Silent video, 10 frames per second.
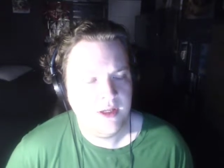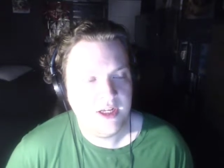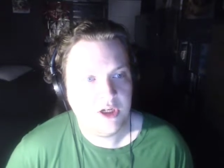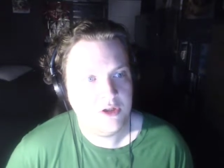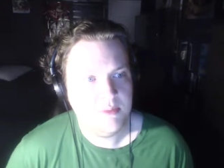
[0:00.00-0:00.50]

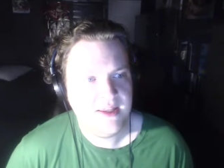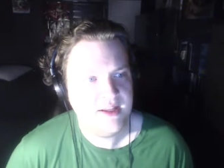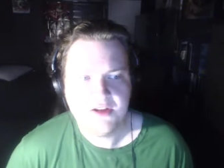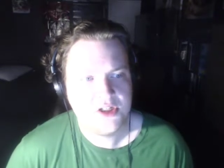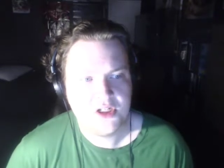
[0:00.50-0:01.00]
It could be
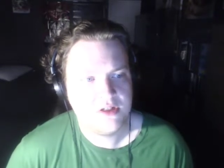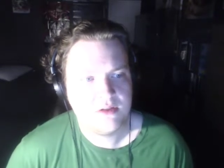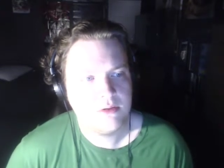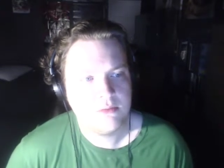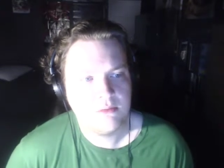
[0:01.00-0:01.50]
that it's just
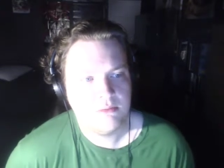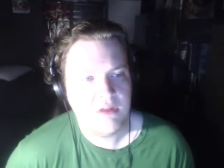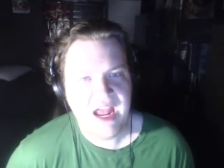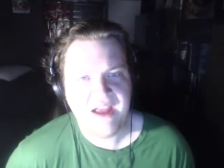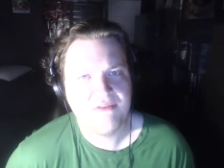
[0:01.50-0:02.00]

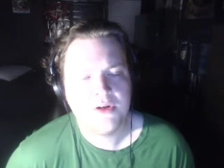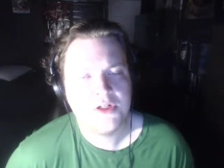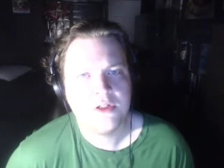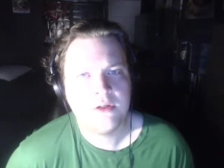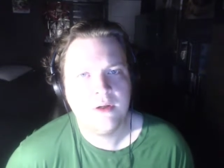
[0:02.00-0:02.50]
average.